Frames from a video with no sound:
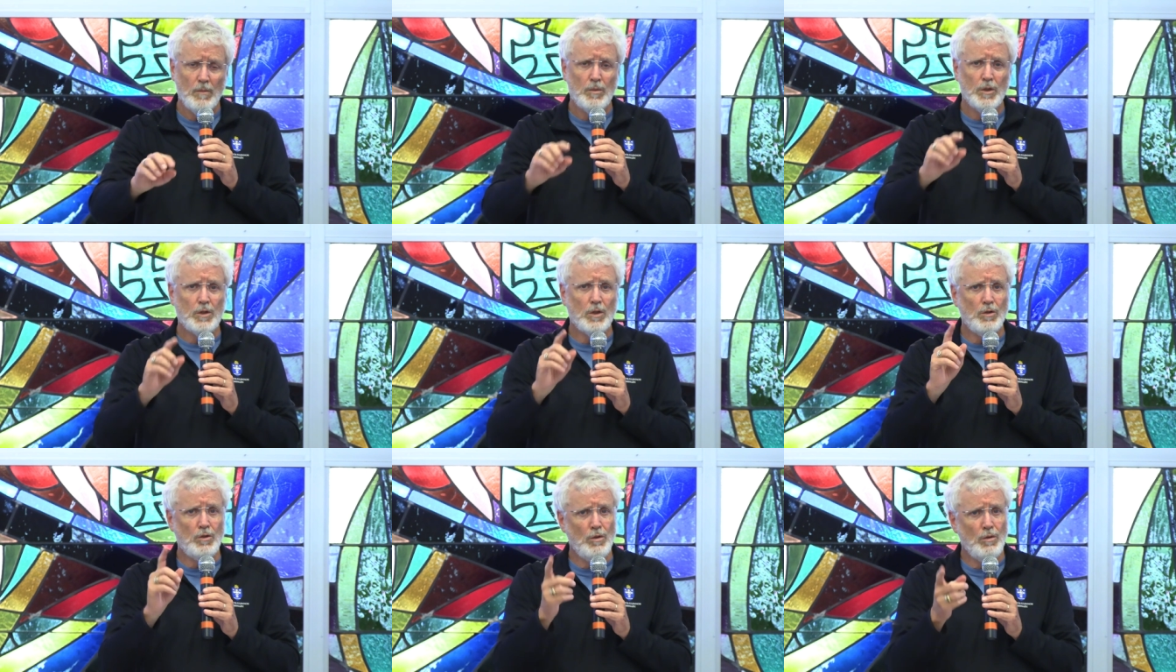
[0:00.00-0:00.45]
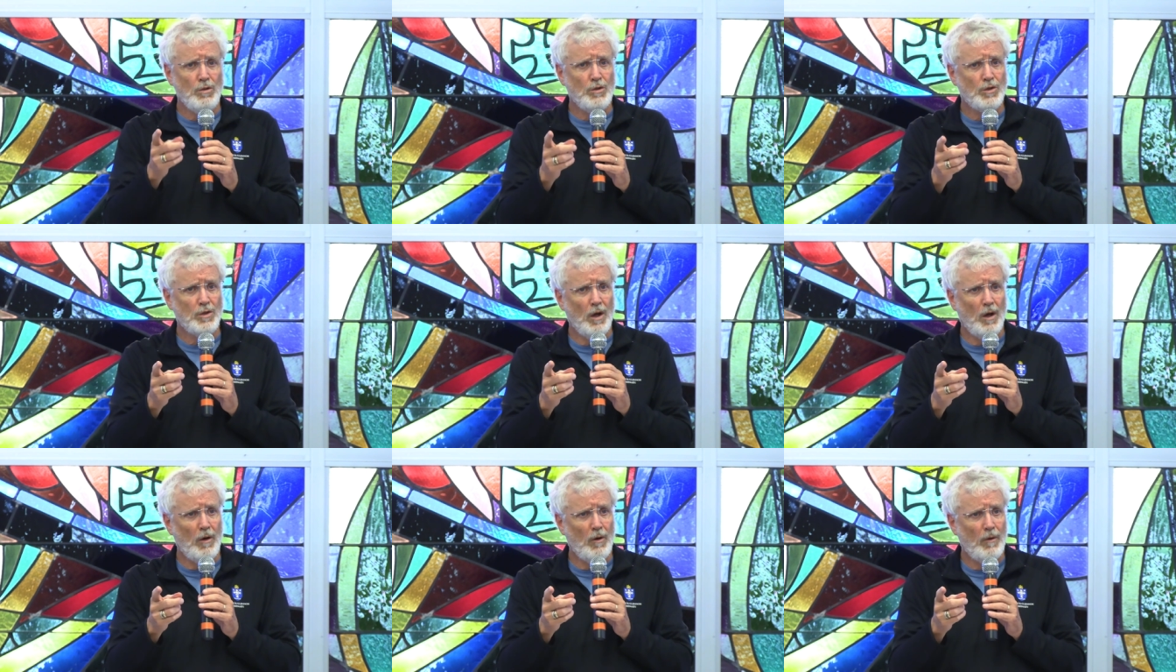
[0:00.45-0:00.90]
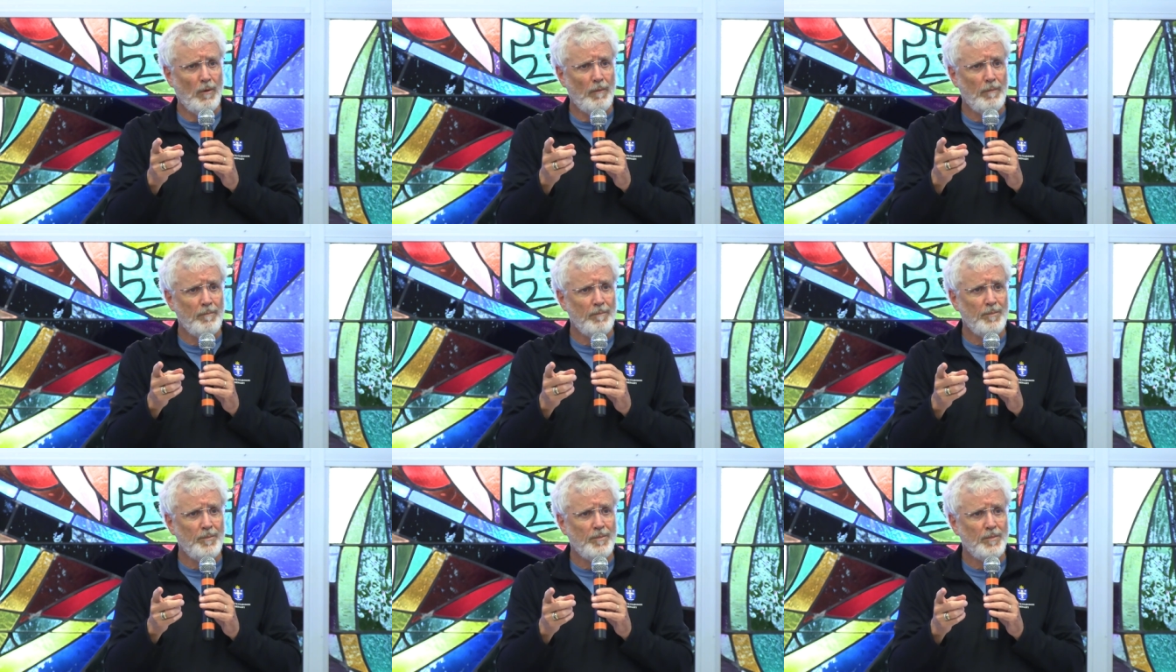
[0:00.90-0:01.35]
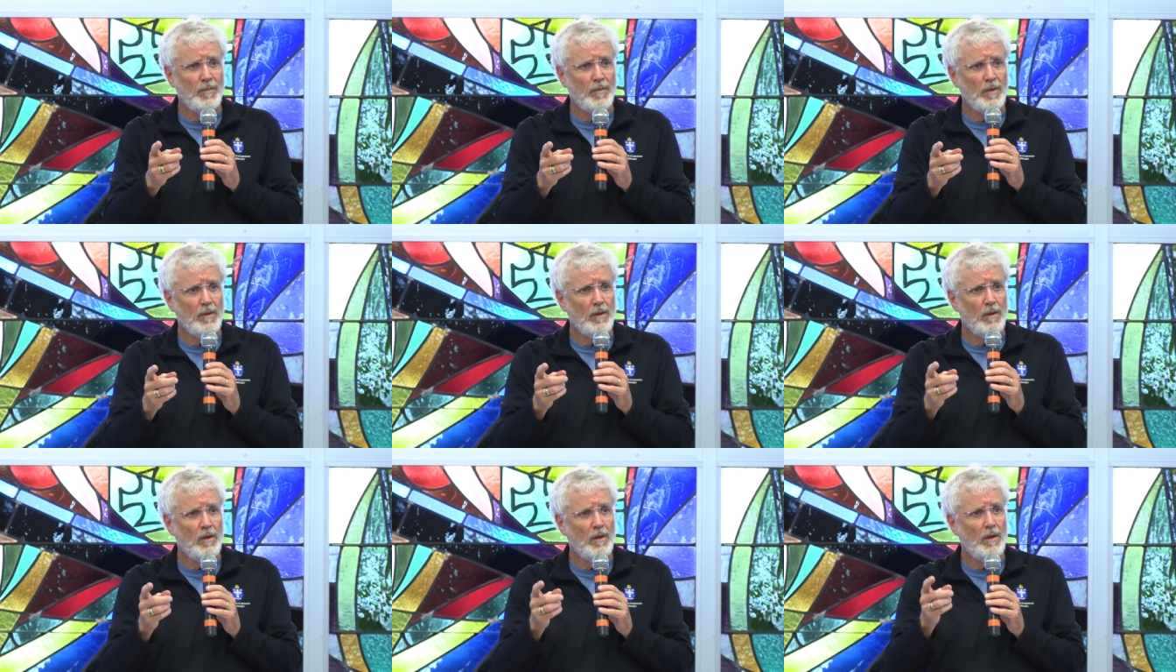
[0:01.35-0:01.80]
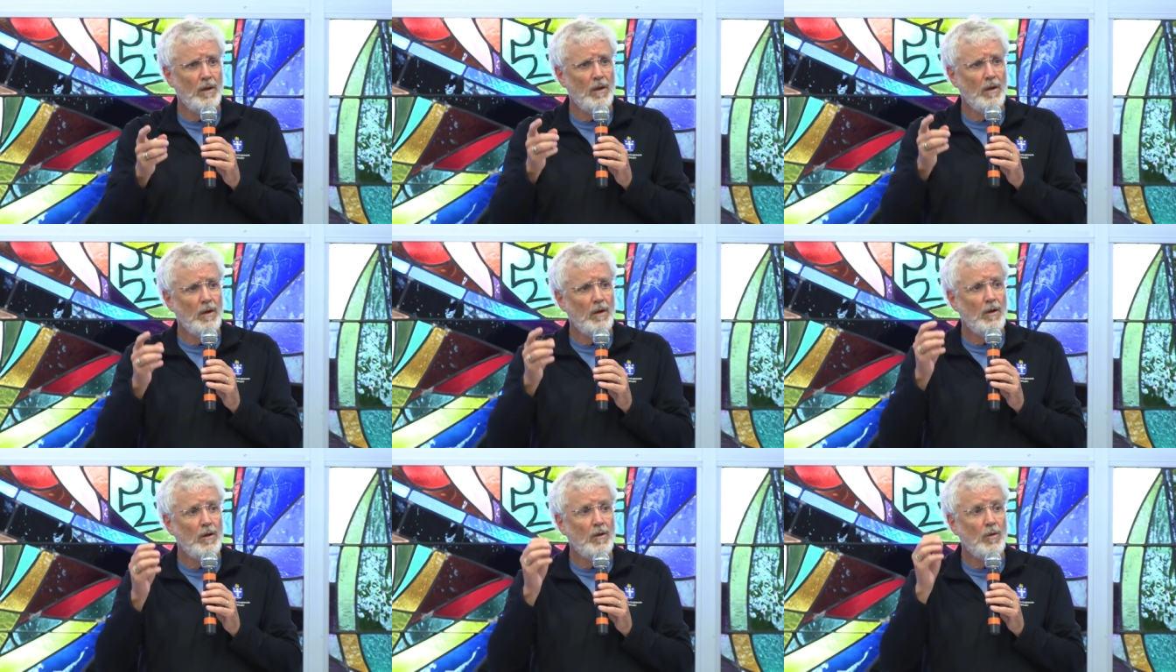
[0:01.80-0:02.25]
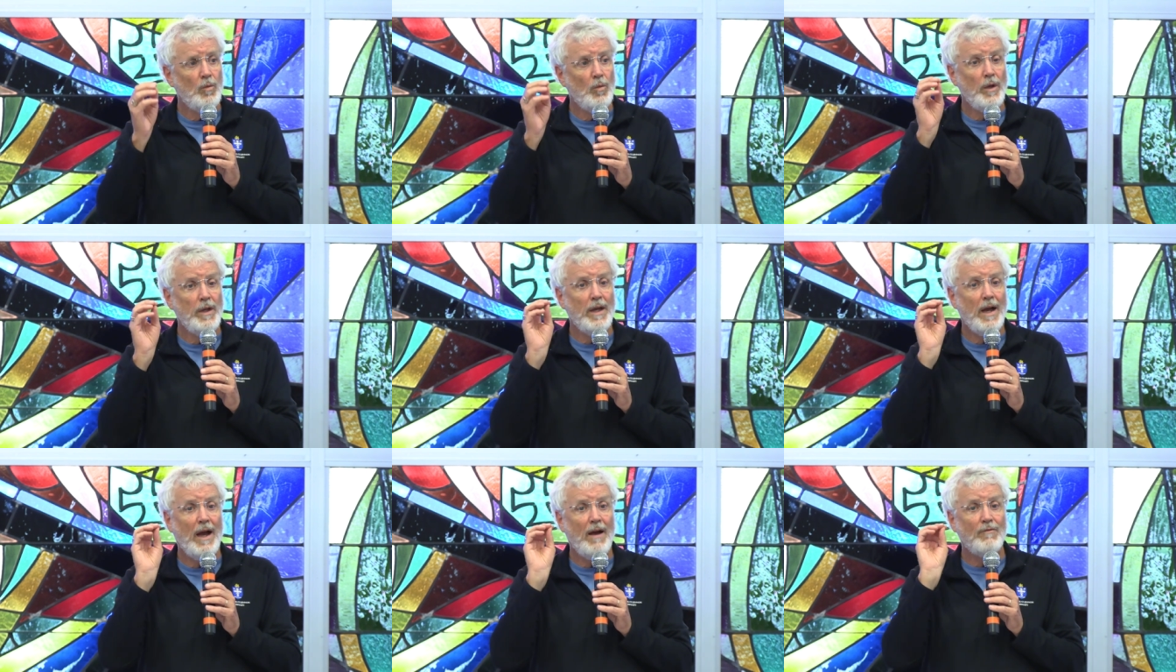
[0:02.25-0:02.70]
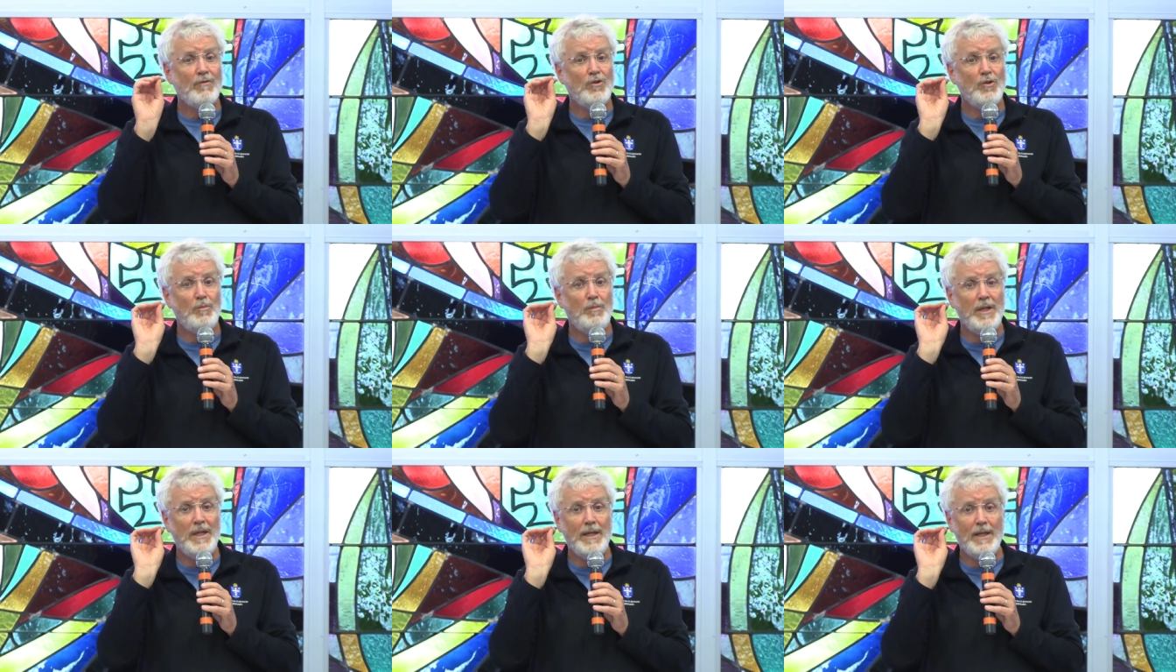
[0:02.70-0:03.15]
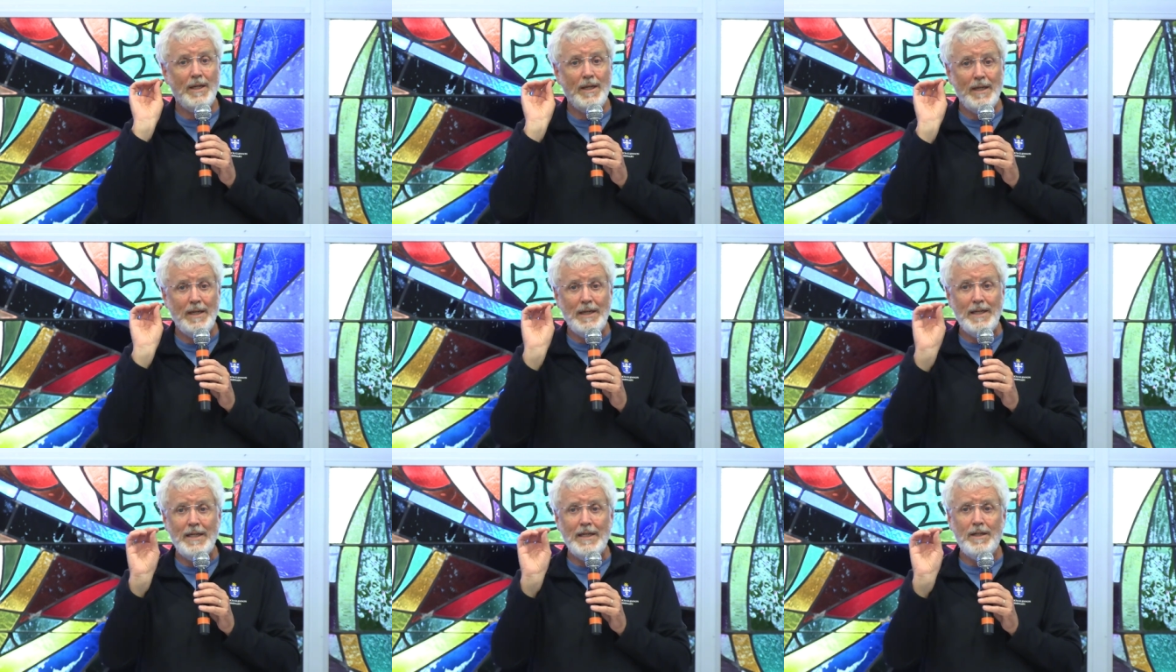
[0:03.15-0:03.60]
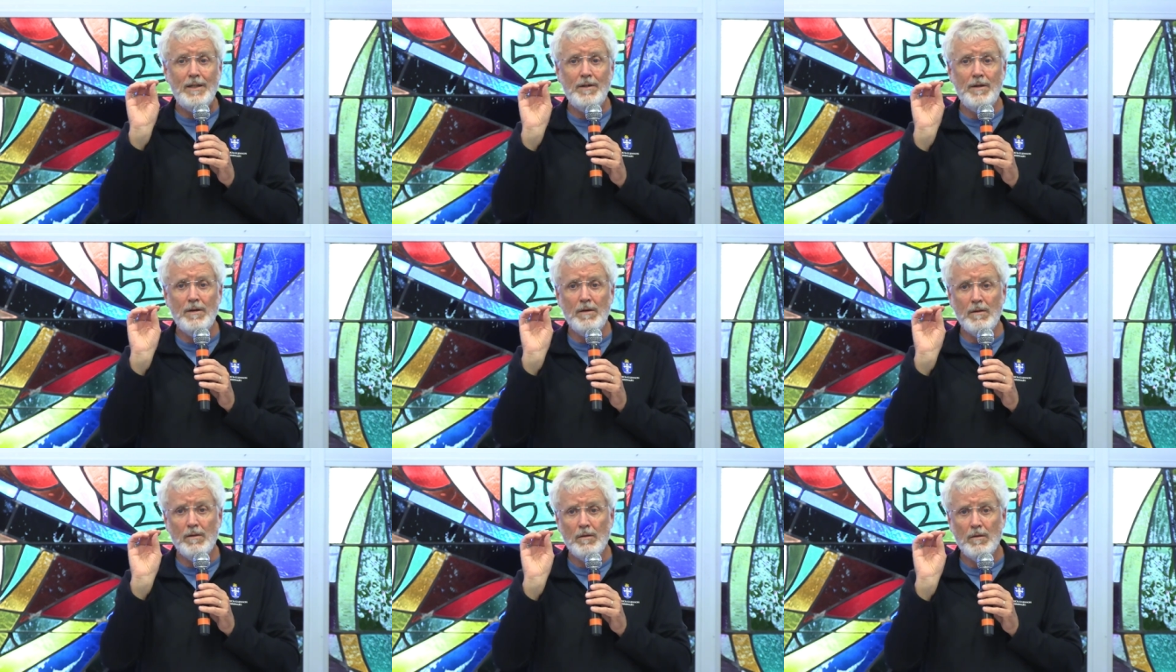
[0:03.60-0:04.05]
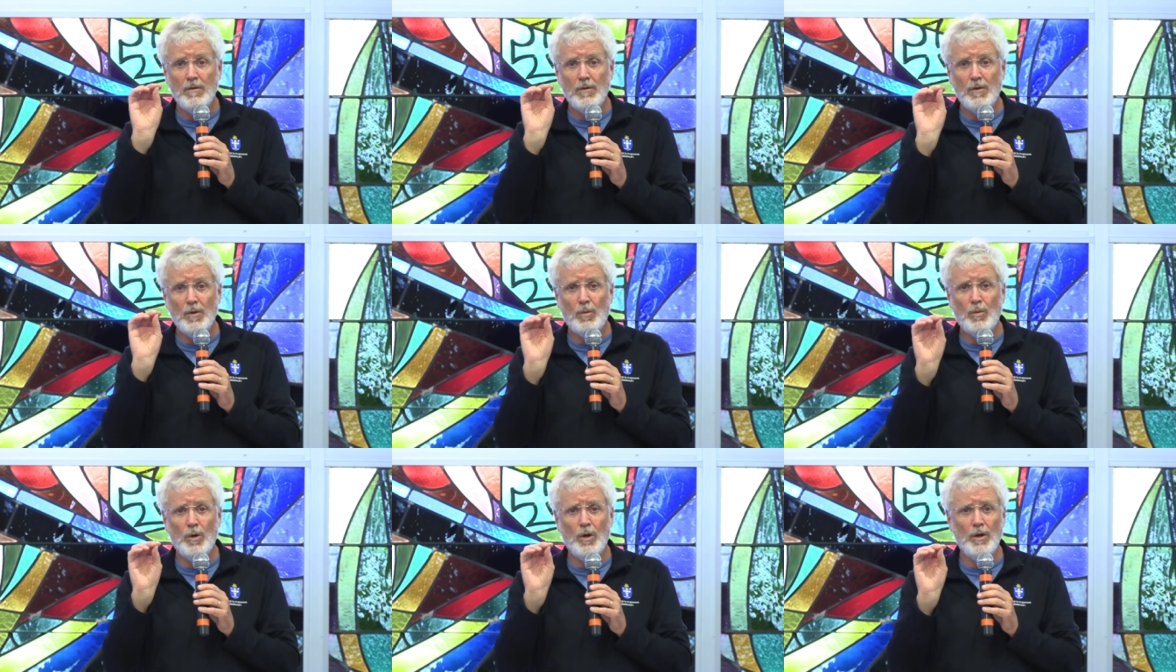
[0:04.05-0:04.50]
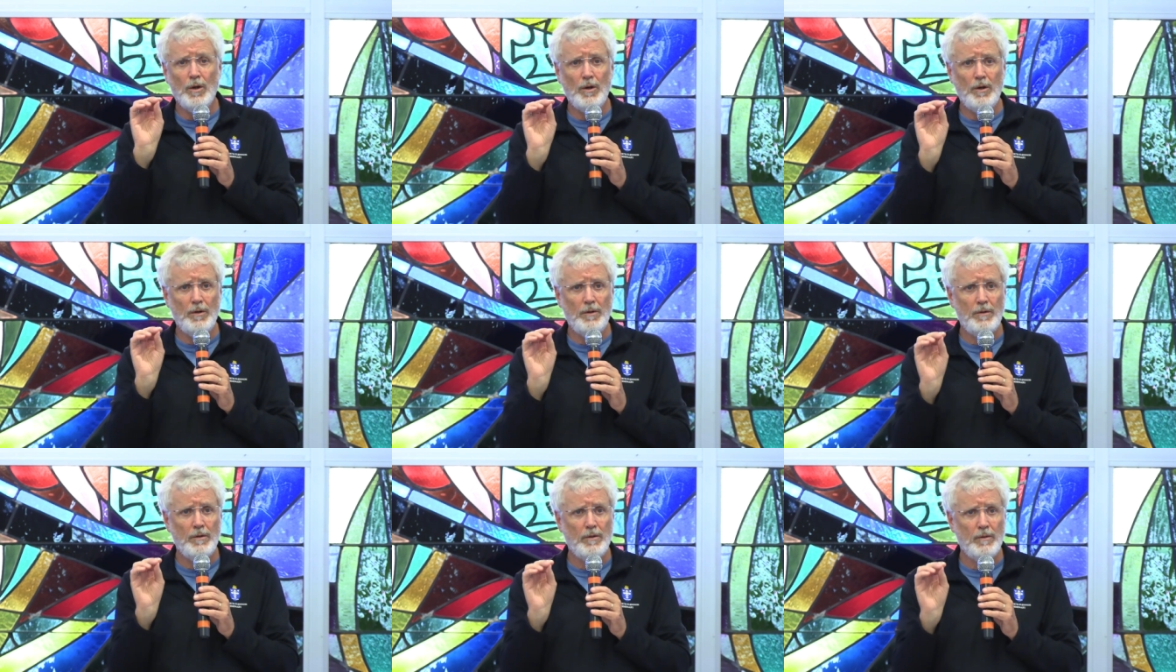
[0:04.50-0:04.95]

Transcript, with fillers: But to do so, we have to be in the Word,